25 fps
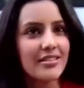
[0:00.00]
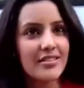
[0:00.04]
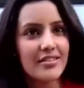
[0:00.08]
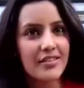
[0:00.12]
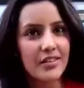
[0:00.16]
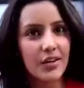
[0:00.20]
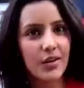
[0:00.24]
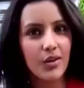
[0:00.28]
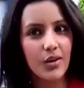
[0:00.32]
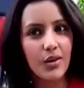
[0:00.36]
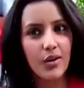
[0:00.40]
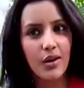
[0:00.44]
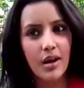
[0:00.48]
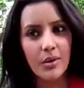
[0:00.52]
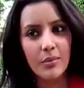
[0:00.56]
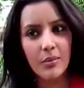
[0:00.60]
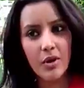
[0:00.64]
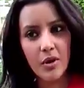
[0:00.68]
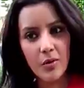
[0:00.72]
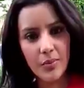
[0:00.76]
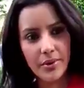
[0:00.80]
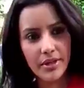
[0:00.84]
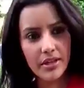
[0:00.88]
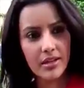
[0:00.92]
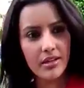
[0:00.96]
So I'm
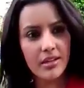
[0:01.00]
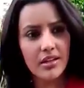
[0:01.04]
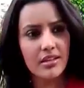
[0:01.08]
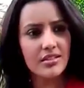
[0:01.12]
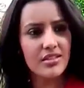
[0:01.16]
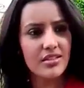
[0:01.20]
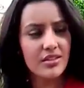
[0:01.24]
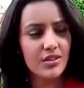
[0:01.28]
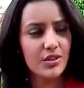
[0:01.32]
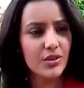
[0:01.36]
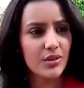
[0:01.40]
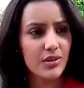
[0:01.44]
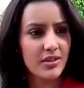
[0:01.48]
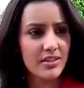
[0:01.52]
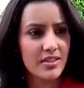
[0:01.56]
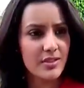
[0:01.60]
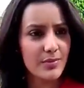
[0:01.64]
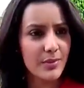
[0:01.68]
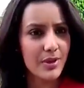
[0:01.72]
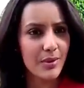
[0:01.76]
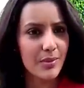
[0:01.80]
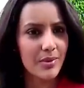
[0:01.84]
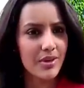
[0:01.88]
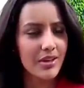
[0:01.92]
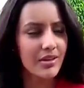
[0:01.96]
hoping to continue this.
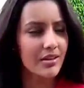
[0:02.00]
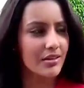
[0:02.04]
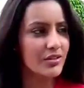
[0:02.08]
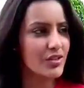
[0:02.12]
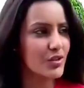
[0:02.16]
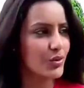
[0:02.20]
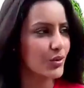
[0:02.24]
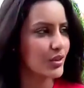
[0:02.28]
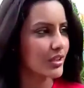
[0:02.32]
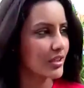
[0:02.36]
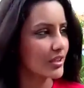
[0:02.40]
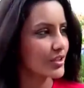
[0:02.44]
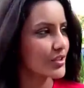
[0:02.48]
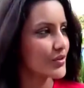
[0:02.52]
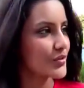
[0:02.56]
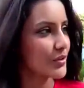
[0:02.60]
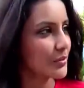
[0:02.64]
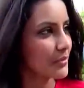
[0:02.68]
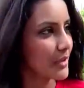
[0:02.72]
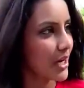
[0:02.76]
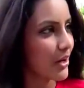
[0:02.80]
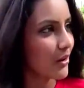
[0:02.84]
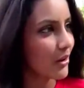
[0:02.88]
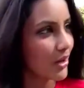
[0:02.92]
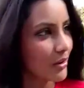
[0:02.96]
Maybe in two years
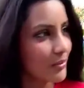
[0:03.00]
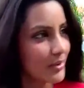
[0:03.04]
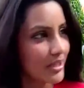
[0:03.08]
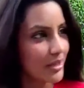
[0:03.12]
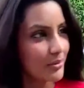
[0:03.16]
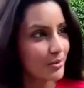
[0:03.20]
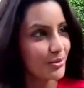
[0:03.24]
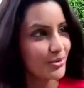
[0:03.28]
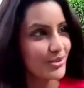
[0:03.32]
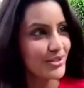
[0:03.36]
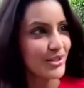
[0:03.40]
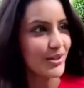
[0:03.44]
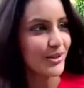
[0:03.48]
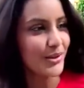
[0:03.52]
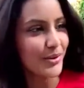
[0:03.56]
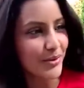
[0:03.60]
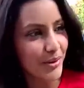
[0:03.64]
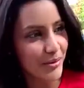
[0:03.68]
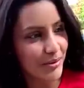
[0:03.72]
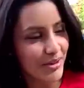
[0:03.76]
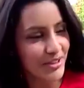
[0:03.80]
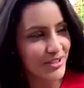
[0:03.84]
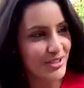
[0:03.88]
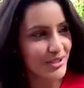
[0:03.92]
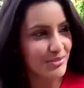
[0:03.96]
from now, I'll be able to tell you
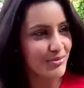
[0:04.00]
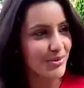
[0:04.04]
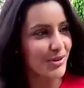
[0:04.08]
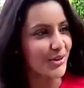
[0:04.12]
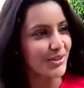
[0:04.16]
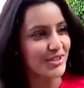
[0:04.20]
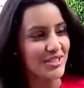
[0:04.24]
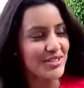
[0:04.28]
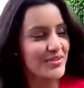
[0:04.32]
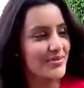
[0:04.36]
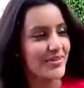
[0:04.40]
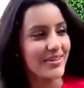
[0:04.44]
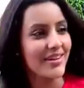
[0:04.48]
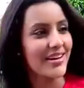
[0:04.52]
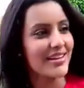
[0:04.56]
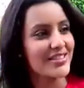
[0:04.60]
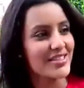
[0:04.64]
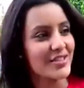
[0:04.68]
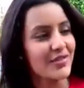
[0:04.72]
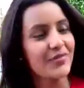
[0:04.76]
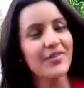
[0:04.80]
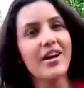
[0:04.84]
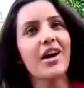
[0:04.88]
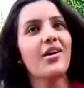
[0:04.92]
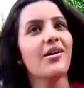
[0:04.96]
what my dream role is. But
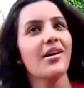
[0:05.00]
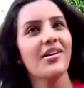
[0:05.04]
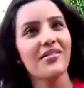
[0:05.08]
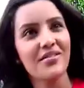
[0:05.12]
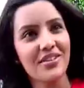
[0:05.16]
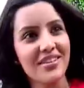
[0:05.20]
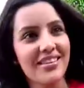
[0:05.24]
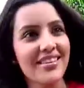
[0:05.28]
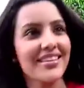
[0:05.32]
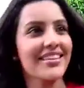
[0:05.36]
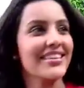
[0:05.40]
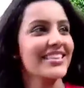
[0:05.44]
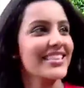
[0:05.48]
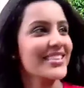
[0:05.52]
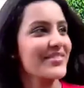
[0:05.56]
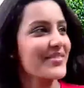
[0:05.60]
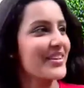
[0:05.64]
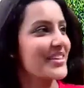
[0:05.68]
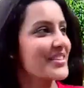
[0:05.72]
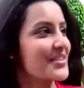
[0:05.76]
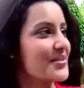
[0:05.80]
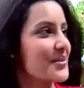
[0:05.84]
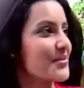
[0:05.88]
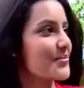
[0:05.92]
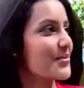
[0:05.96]
as of now, everything is
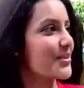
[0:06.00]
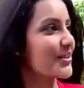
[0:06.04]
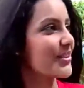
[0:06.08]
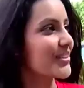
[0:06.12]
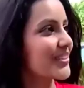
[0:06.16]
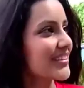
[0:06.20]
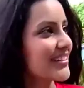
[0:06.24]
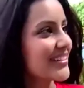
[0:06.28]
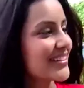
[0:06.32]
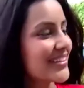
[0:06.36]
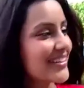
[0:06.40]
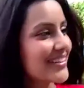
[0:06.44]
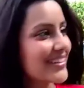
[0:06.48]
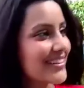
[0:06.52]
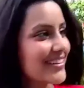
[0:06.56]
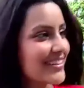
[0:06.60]
my dream role.